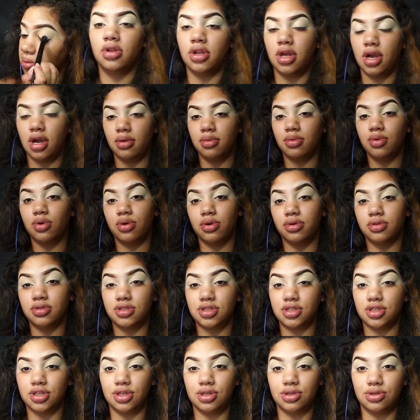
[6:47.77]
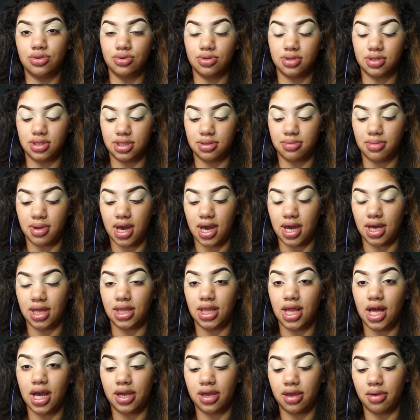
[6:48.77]
Now I'm going to use my
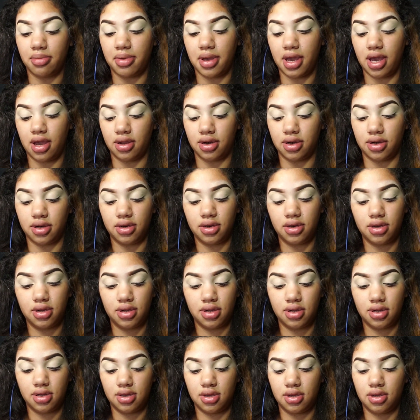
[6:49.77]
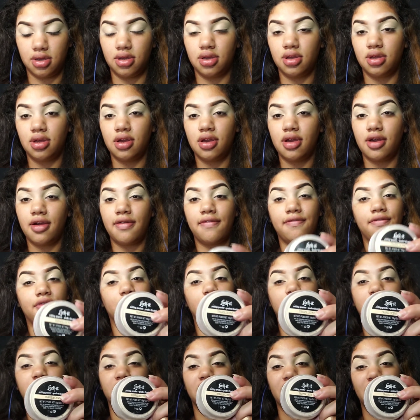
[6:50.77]
Locket Pattern
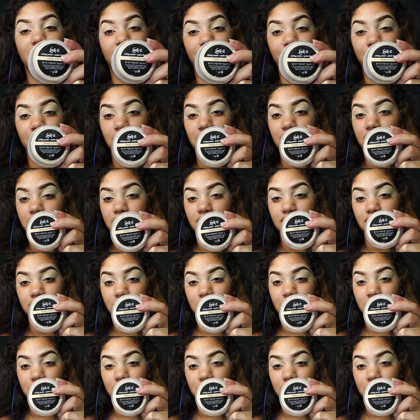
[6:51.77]
from Kat Von D.